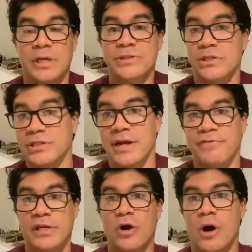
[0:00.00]
It doesn't
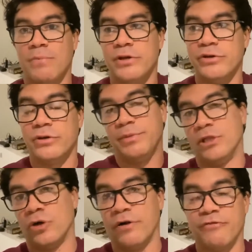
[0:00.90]
have e-com. You're gonna
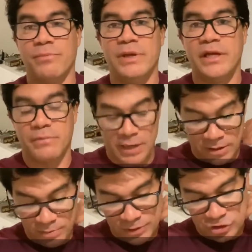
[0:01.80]
be learning from me and
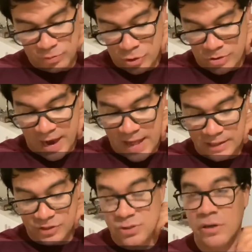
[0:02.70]
my business partner,
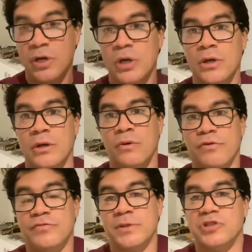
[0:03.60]
Alex.
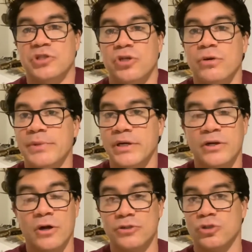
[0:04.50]
We spent $600
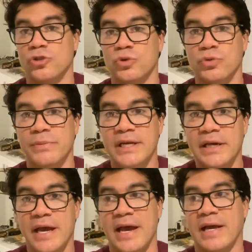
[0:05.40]
million on social
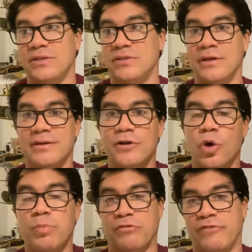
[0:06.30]
media ads.
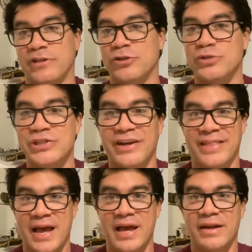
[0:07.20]
No professor's
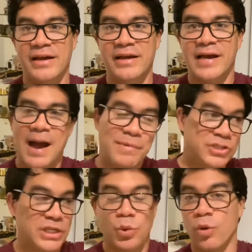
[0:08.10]
done that. I'm
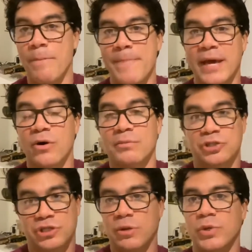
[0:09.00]
not saying we're better. I'm
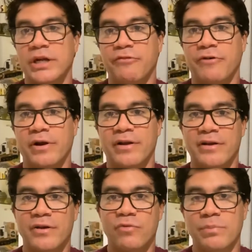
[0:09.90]
just saying we're different.
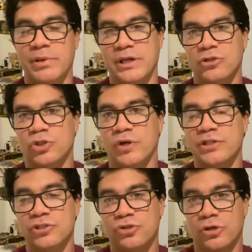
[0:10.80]
We've been in the
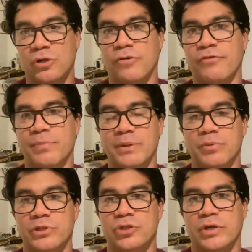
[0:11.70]
trenches. You're gonna learn from
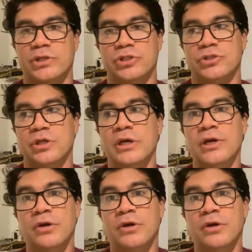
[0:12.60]
people in the trenches.